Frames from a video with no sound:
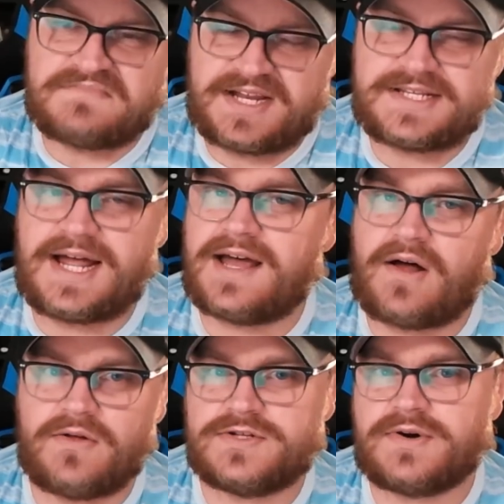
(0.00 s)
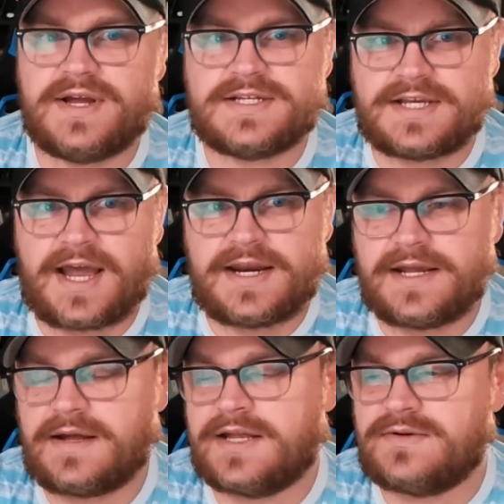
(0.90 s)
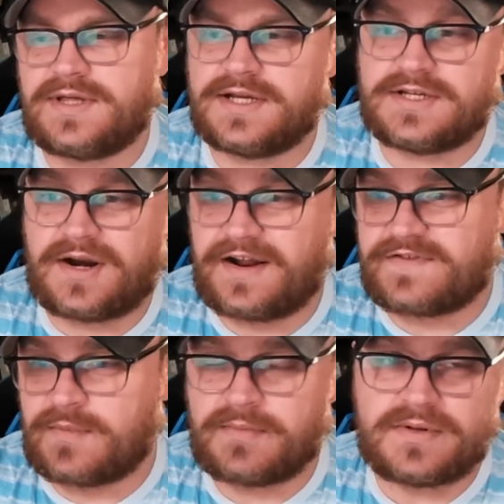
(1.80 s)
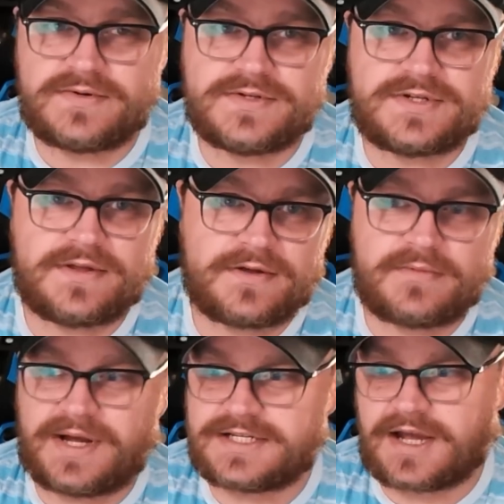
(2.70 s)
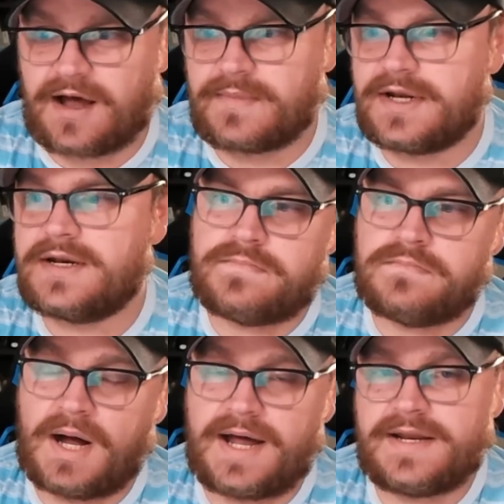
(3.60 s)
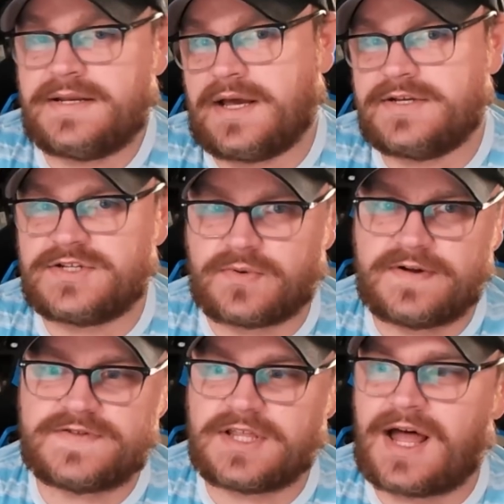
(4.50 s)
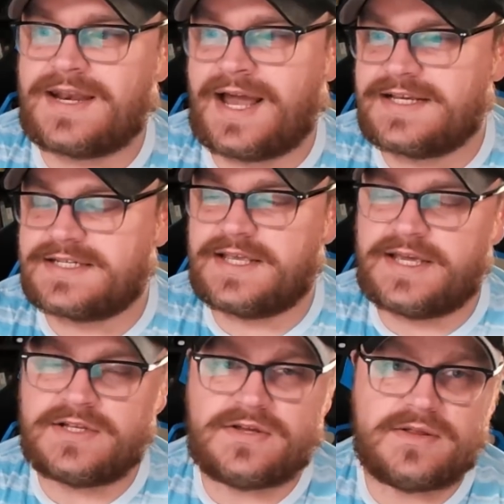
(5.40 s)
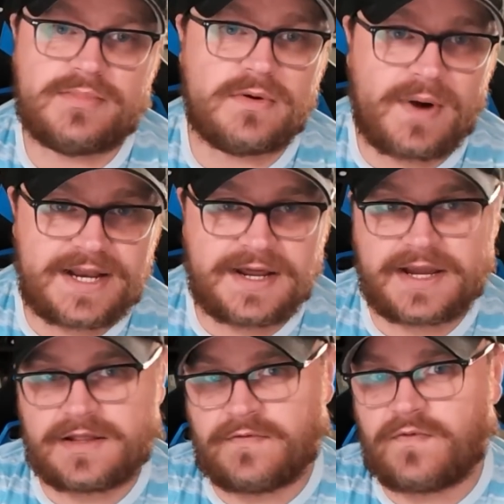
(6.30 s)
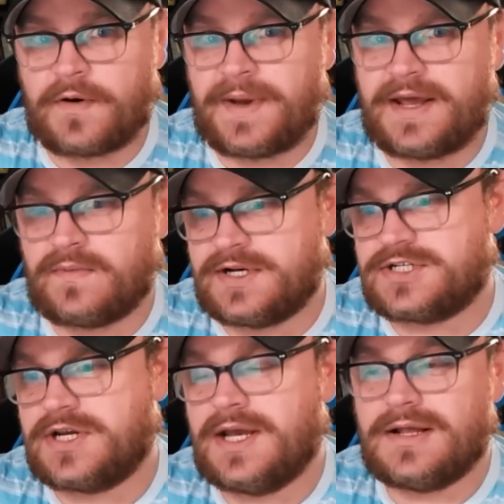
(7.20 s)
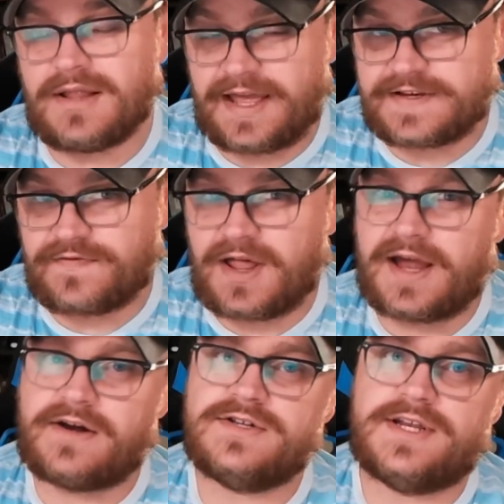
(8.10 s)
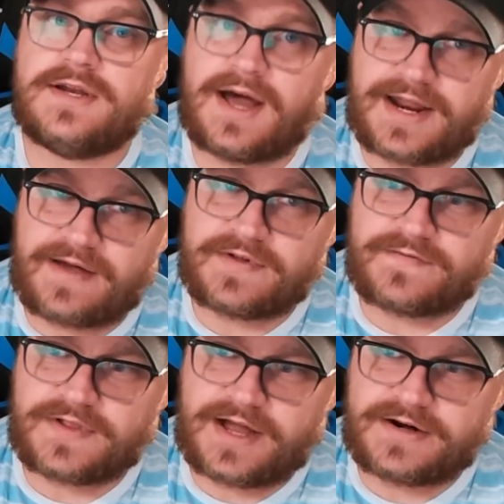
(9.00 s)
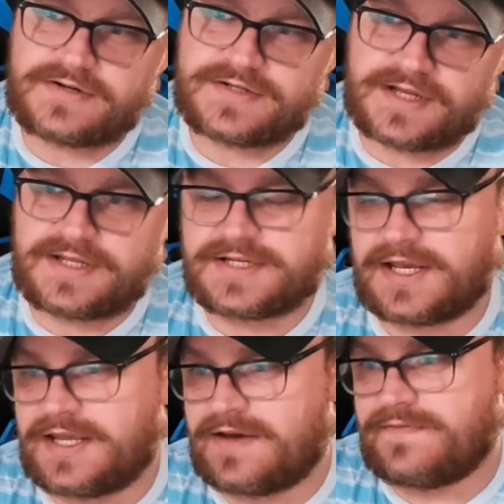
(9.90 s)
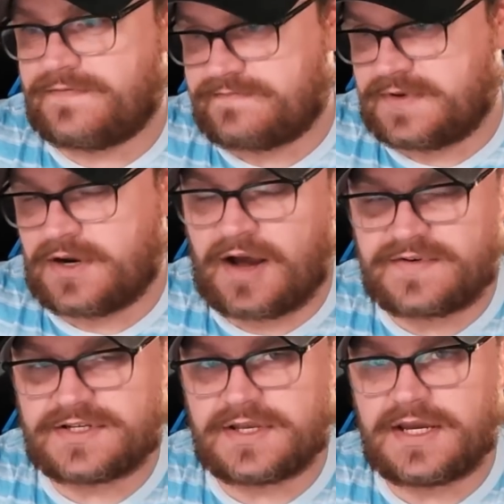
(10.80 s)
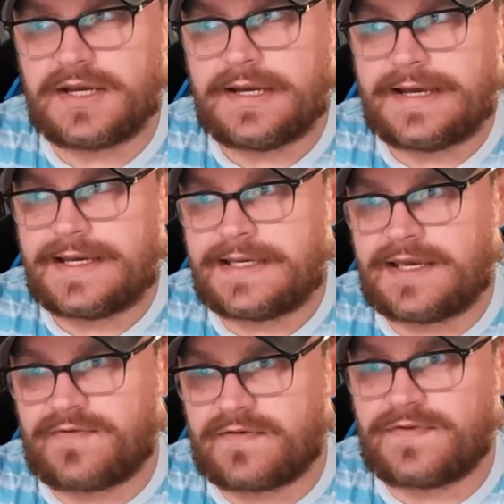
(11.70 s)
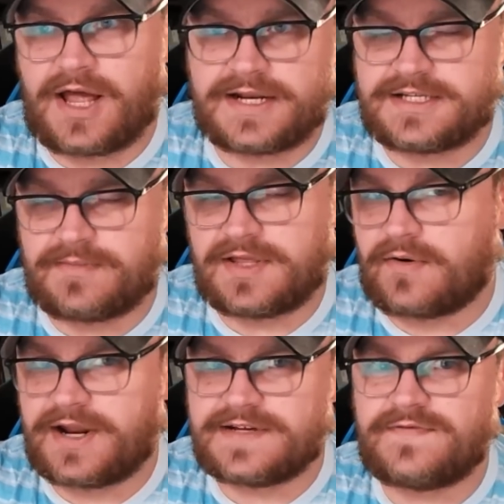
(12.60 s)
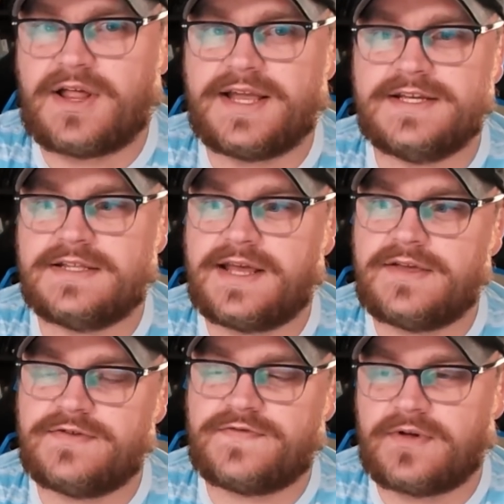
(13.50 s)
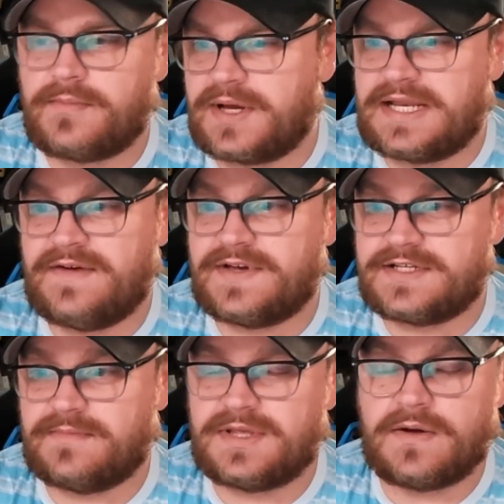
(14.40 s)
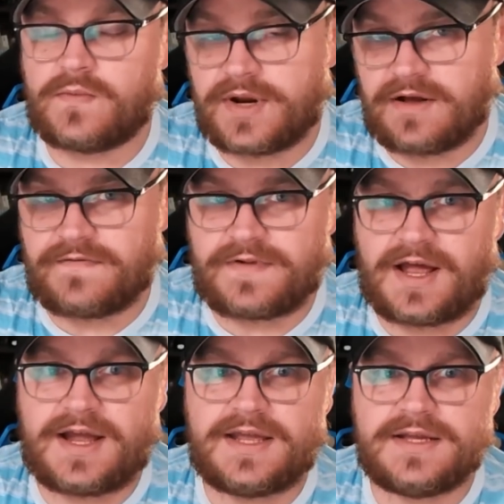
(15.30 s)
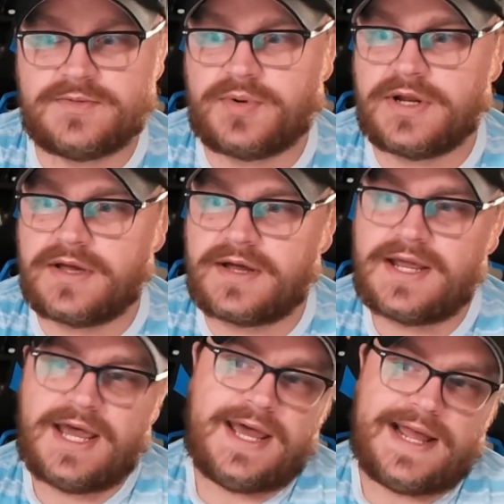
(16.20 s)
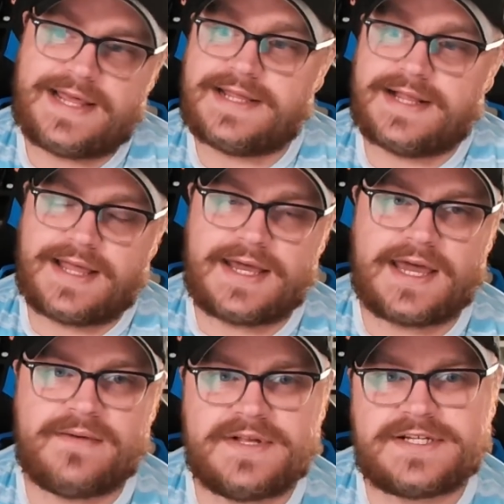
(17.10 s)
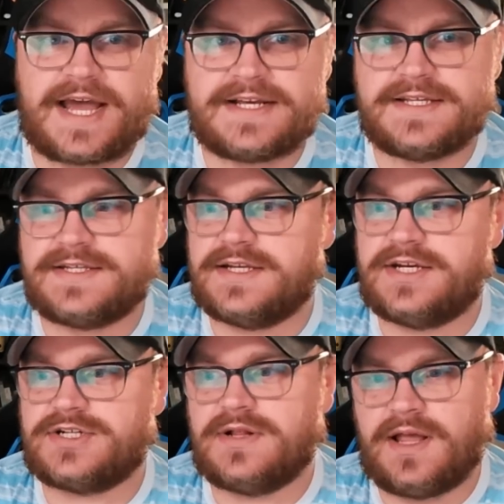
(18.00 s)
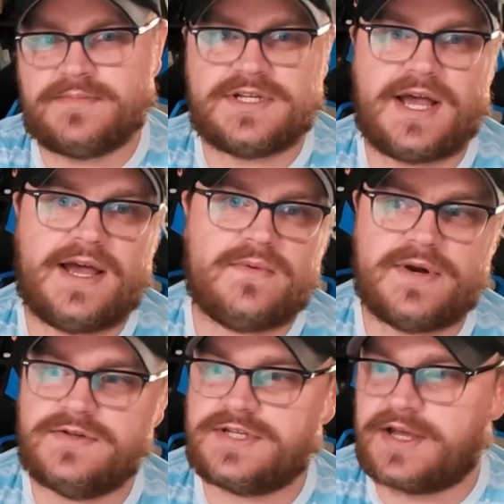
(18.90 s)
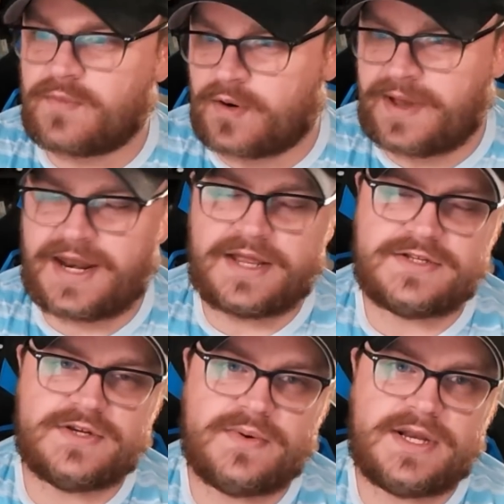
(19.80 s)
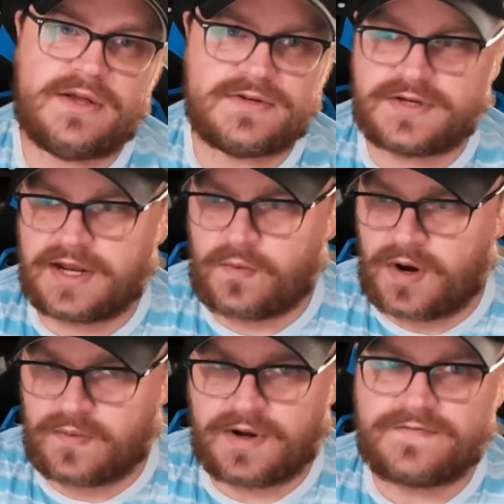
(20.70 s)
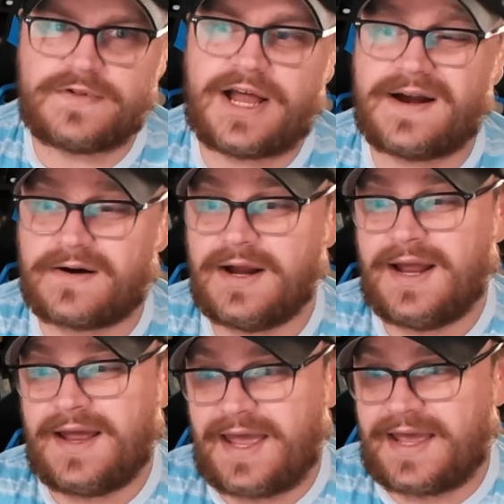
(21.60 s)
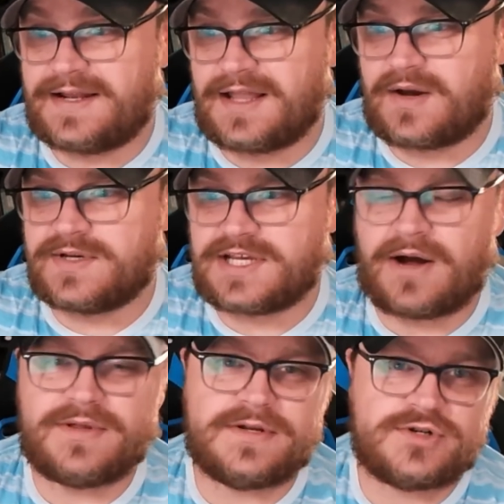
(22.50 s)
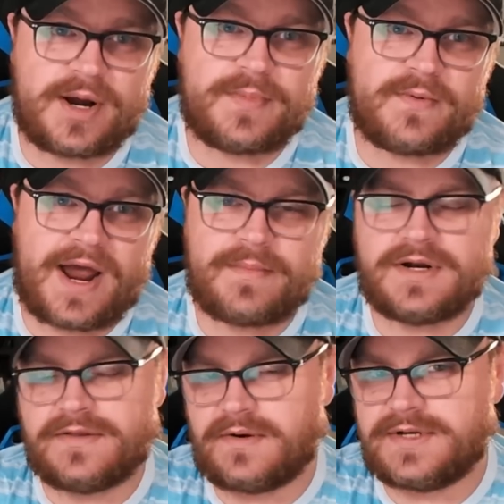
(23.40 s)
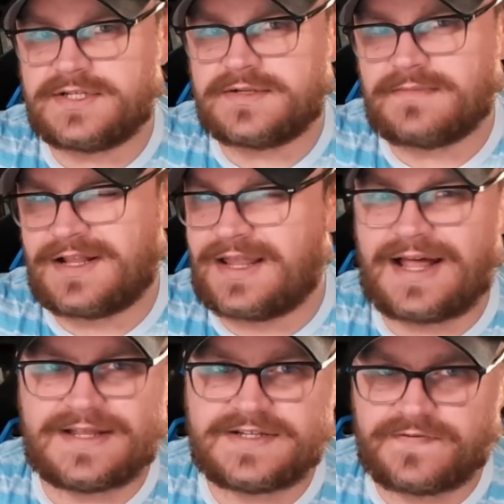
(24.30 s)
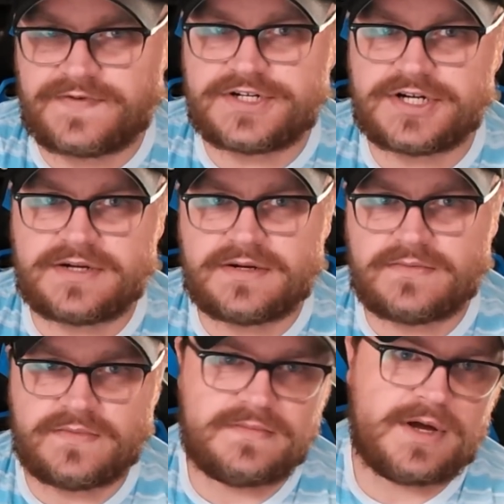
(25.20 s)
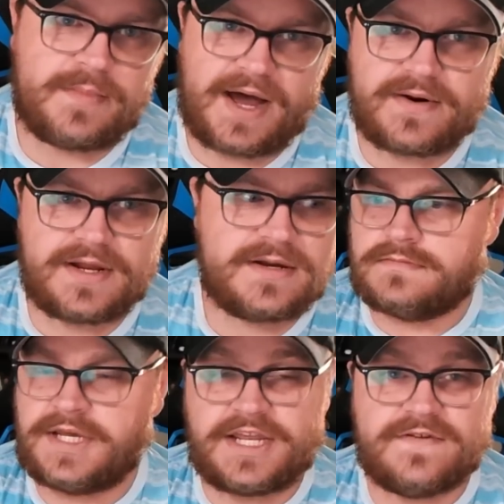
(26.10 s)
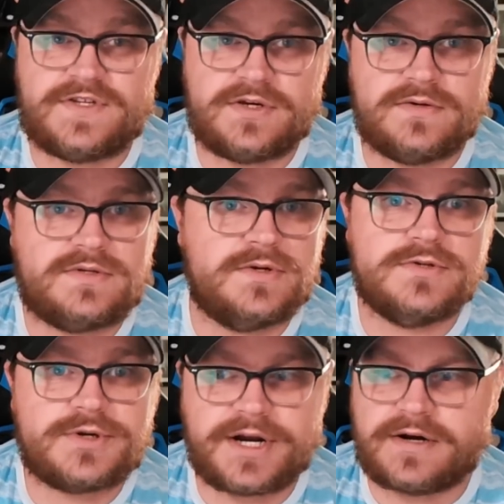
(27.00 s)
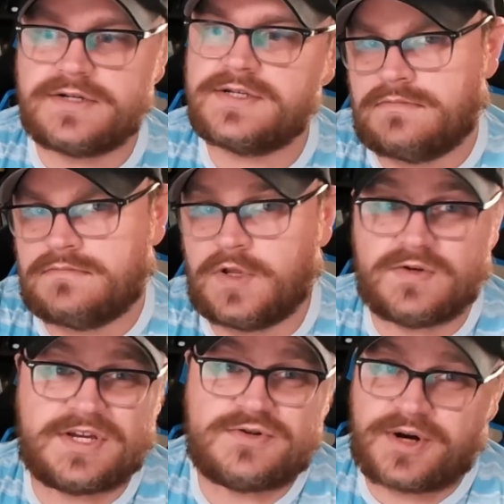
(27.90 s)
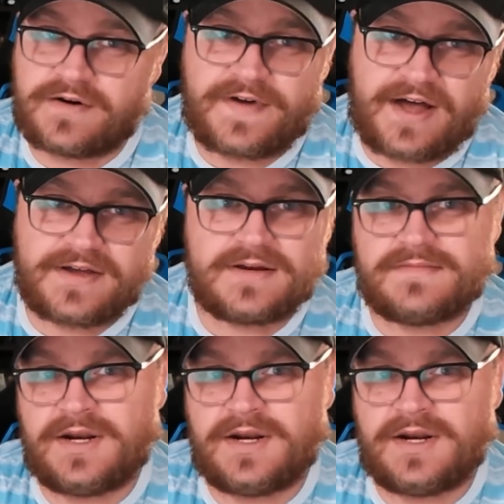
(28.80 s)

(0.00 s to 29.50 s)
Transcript: It's not ultra exciting. I do think it's good enough to be blue's third best common, but it does sort of slot nicely into the blue-white deck in the format, which likes flyers and not having flyers. And this can give, you know, obviously giving flying to something that already has flying isn't that useful, but giving something real flying is pretty good. And then in the late game, this has this additional upside where you sink more mana into it. You also get a 1/1 flyer. And like we saw with Intrepid Rabbit, although it's a lot less efficient about it, it gives you 2 triggers. Those can trigger Valiant.